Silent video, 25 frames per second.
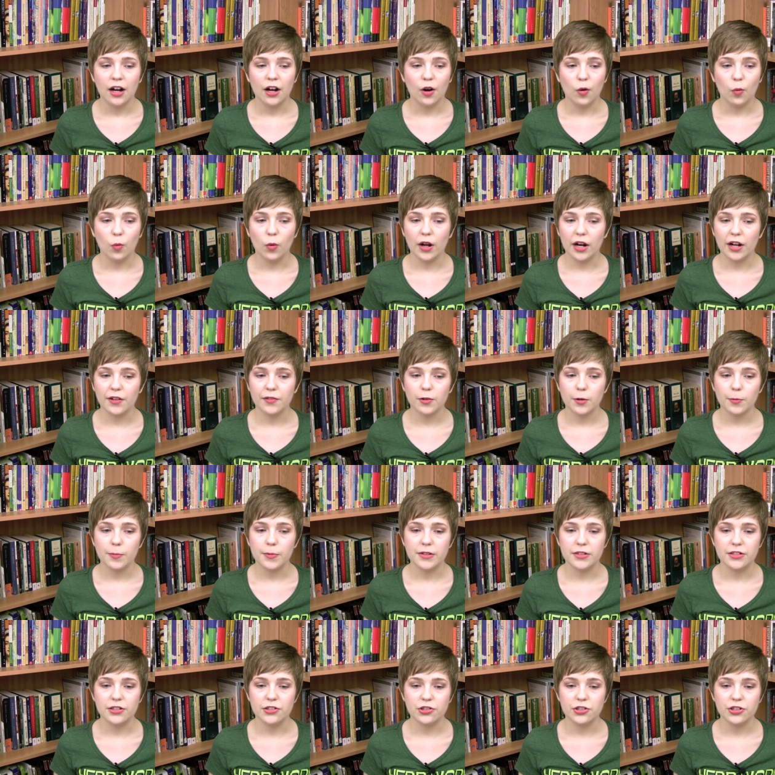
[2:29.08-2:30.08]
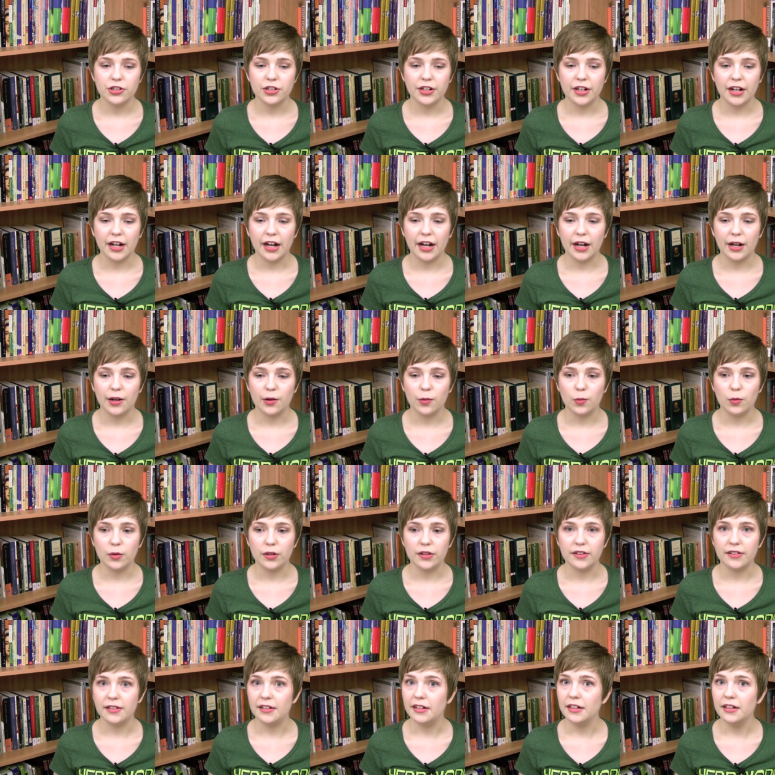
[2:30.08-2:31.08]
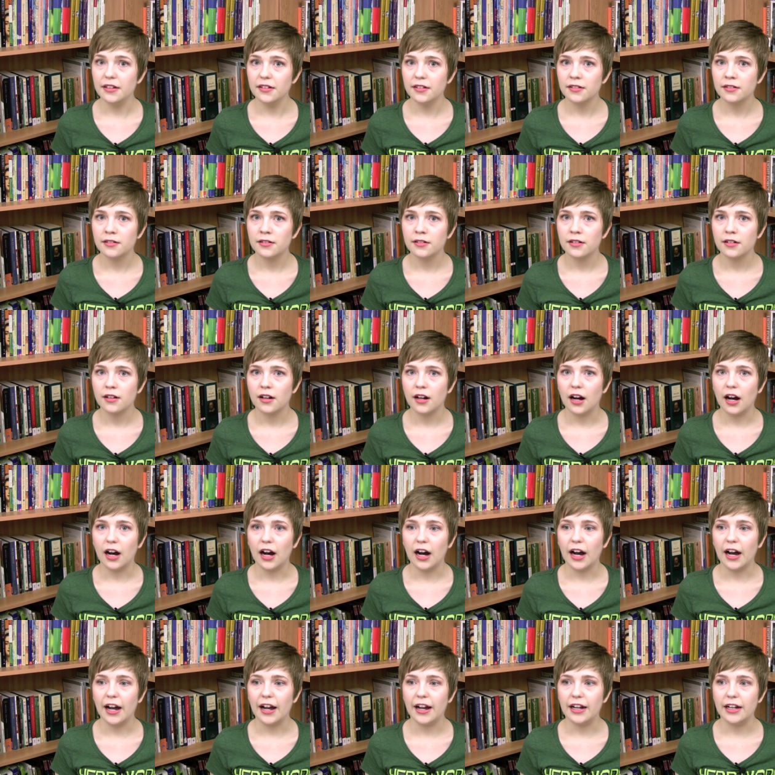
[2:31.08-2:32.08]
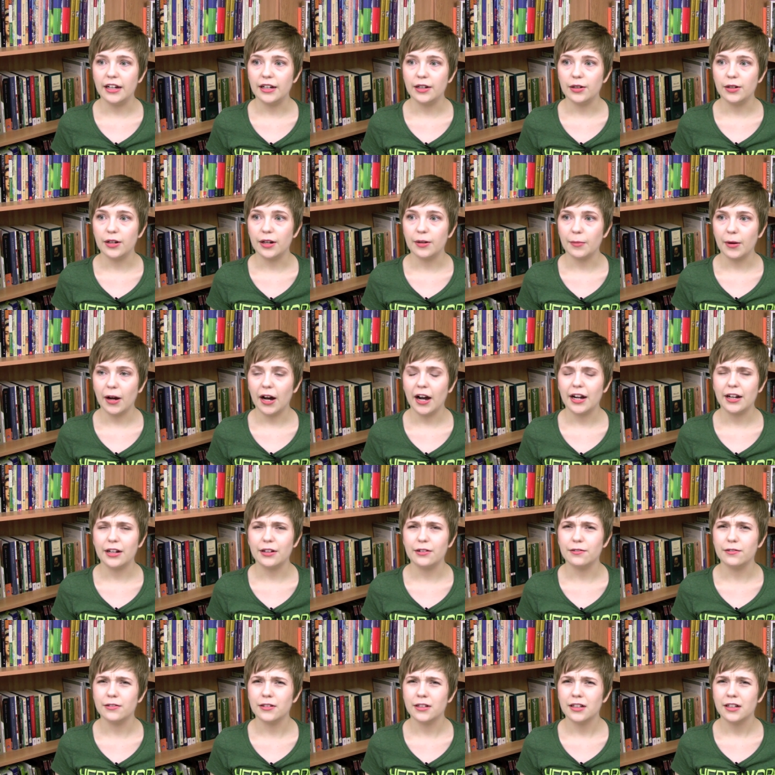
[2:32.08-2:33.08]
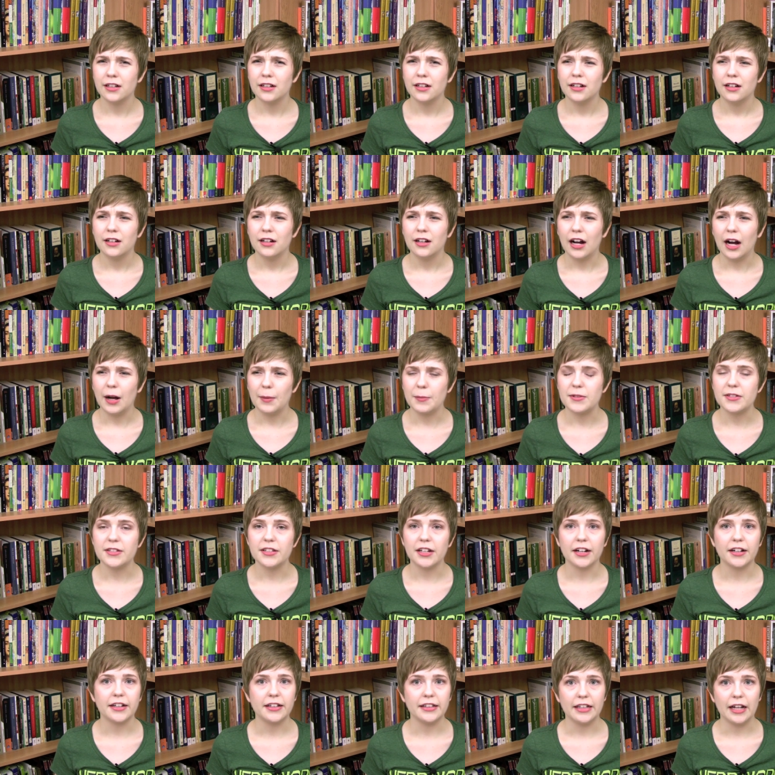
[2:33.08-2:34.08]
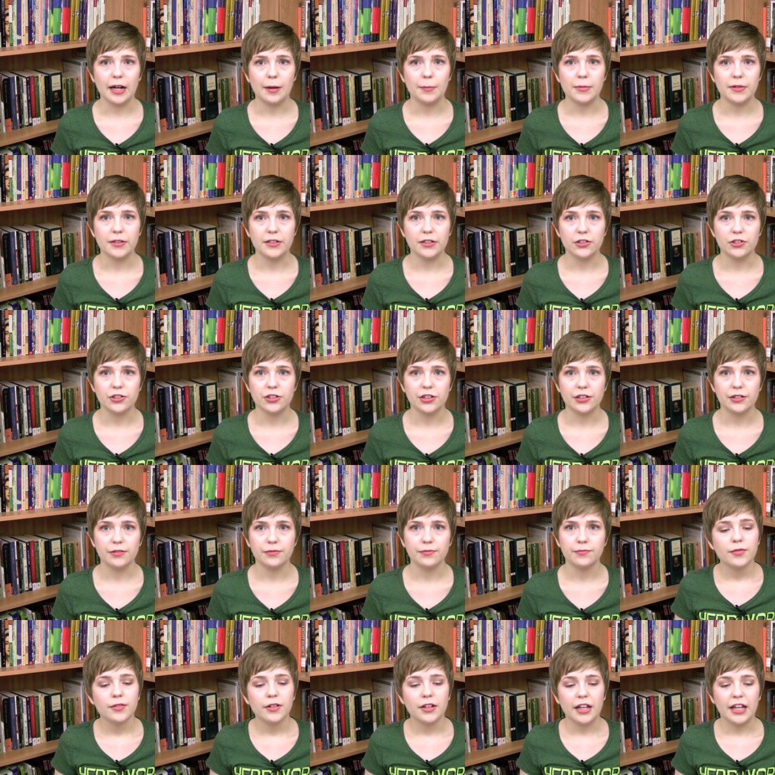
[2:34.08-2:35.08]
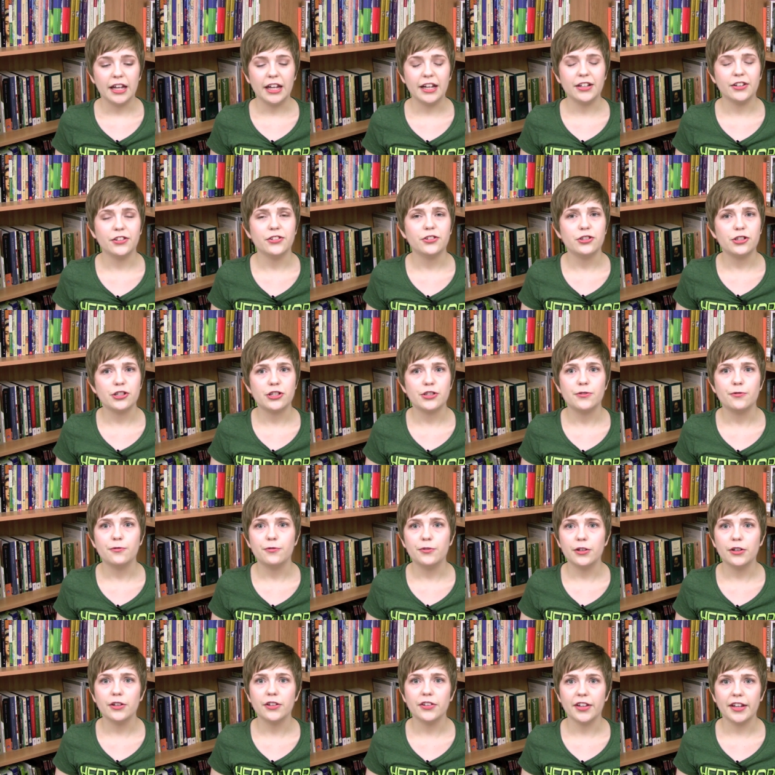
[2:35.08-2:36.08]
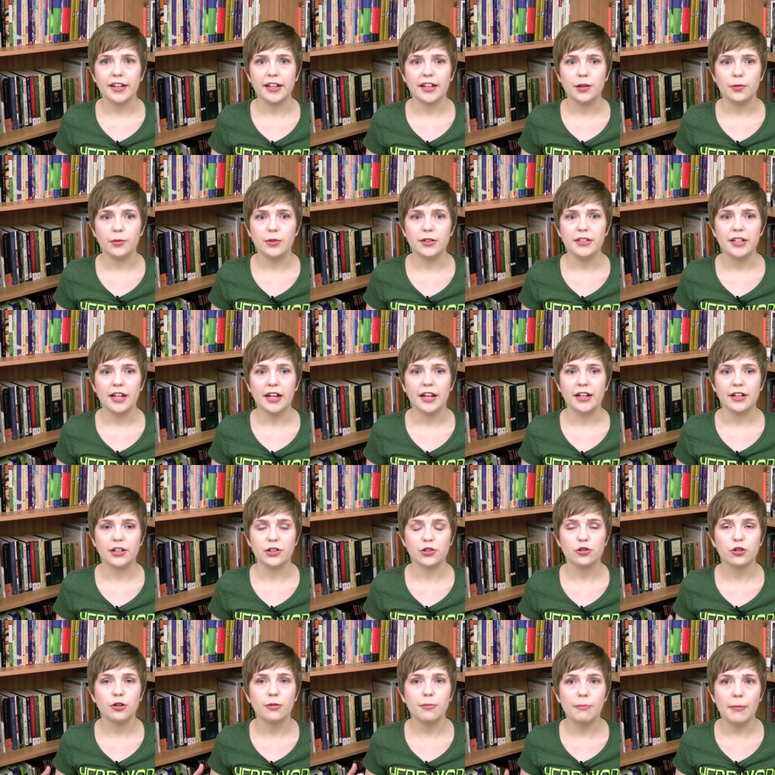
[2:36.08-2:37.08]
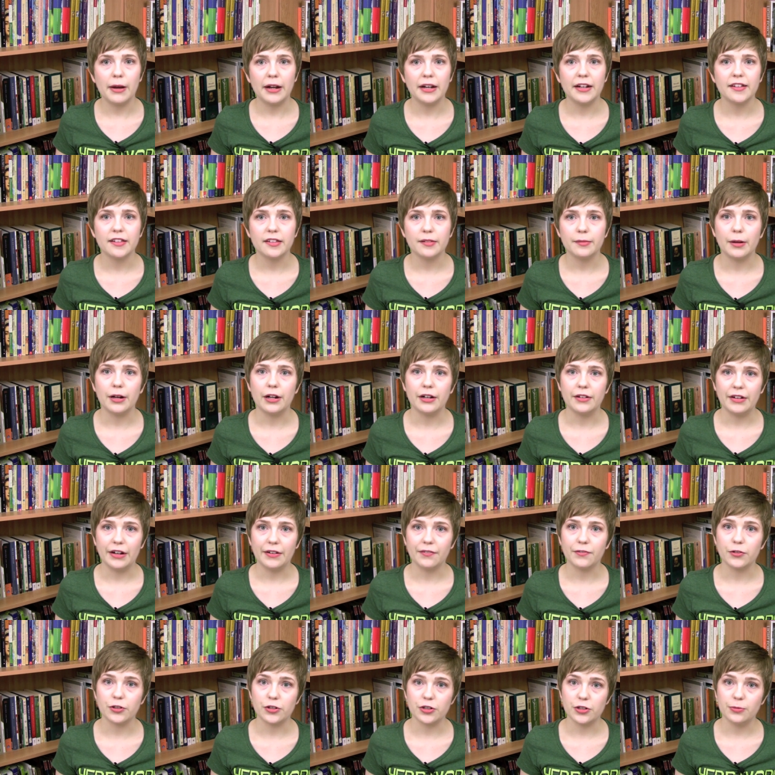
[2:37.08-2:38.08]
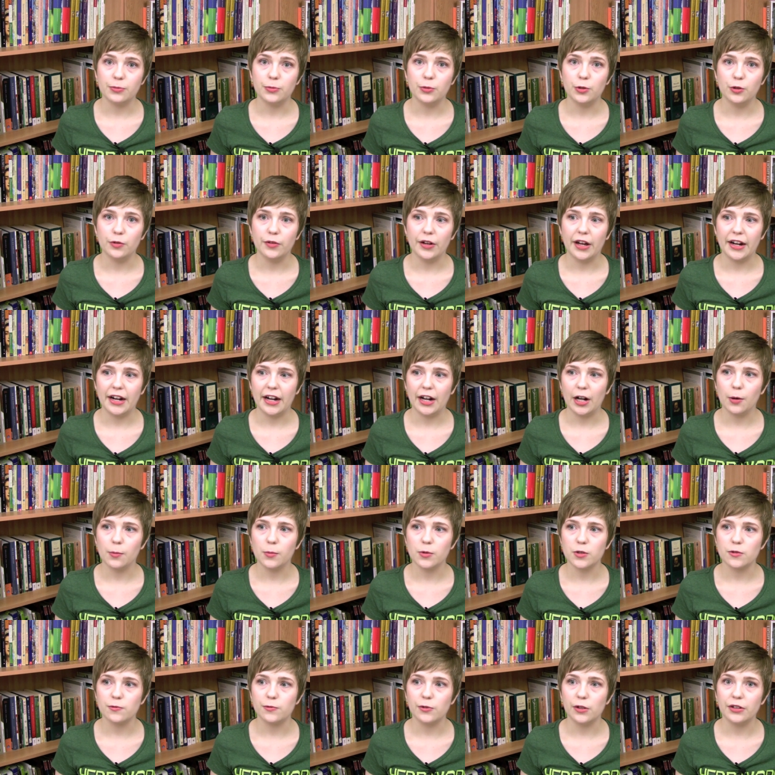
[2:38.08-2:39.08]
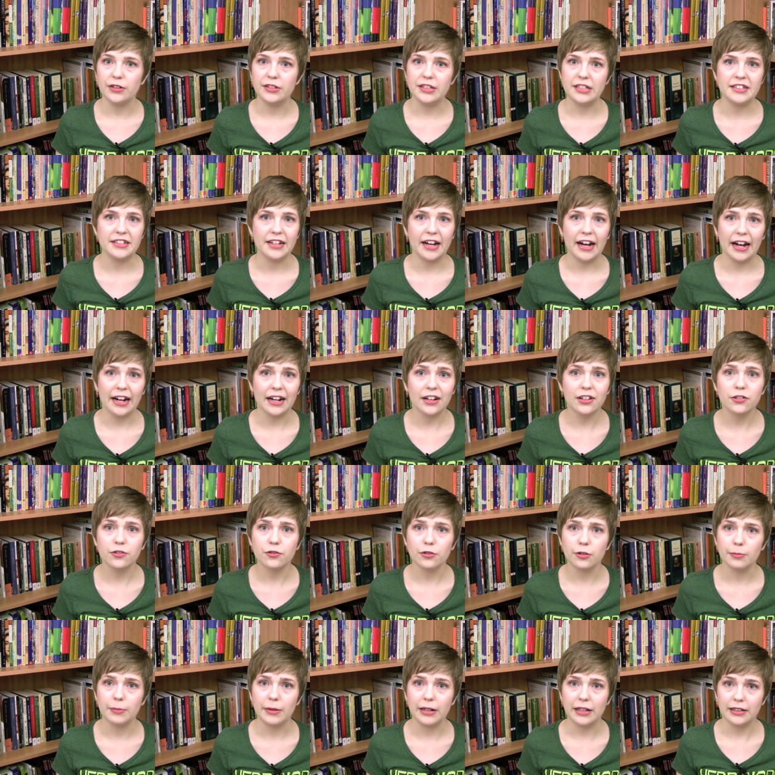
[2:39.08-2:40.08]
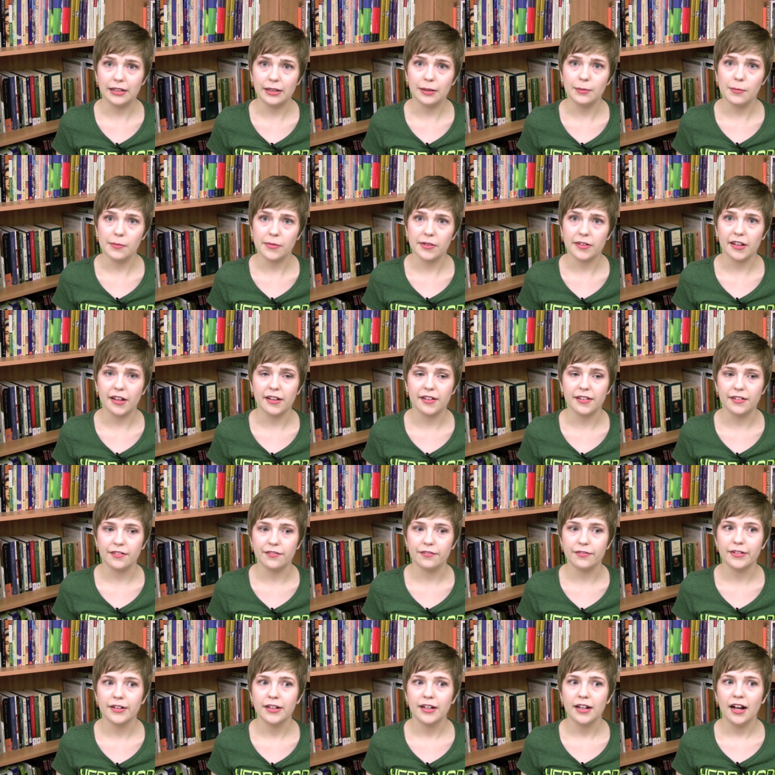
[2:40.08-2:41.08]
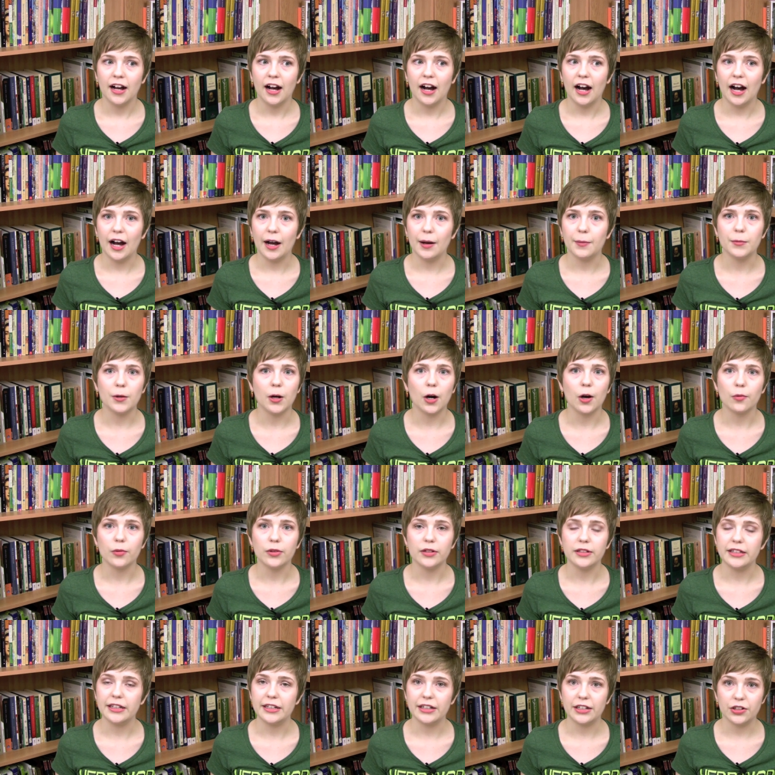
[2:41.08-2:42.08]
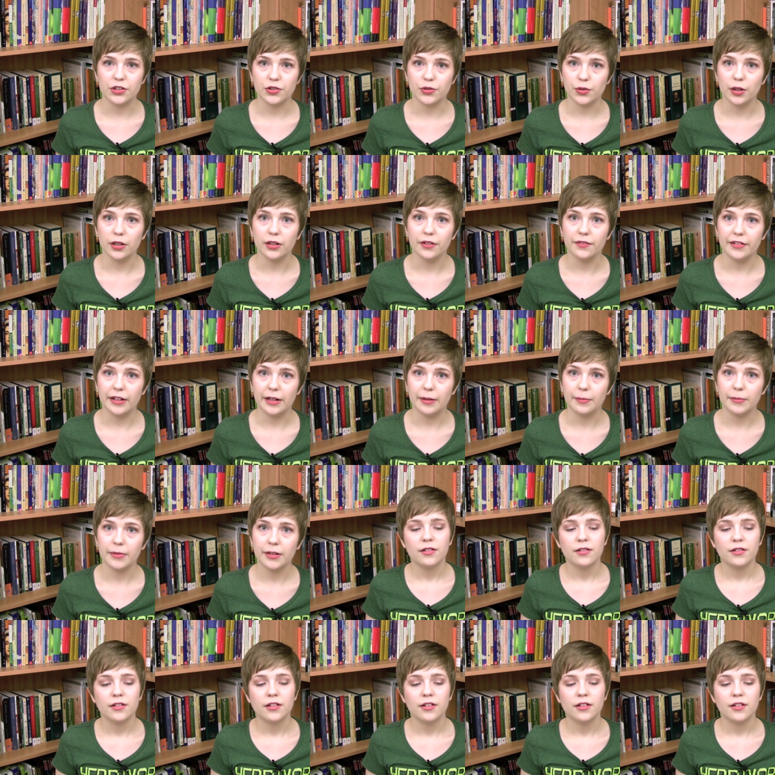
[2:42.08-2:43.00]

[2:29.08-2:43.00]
whatever position I was in, I am kind of I'm stuck in that position. It just feels like it would take a tremendous amount of effort to move, and I almost feel detached from my limbs as if I'm not really in control of them.